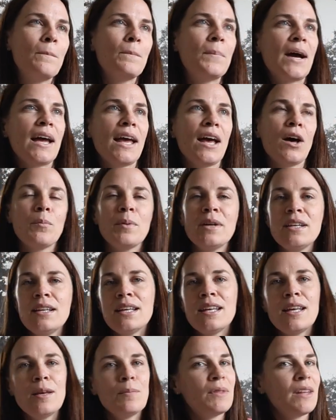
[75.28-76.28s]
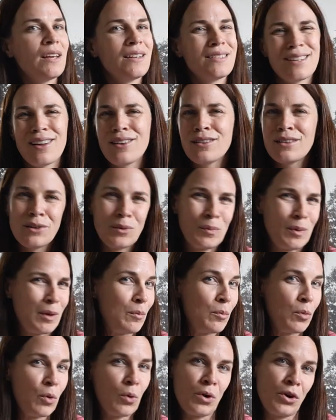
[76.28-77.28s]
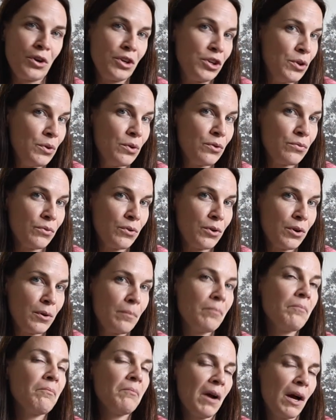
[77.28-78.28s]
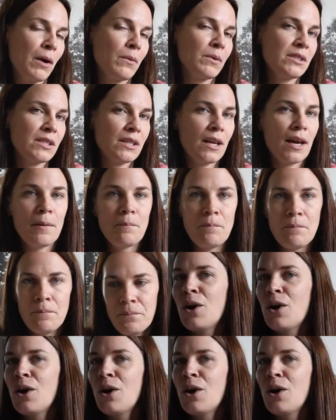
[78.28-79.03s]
by helping to keep things a little bit more uniform, I would say.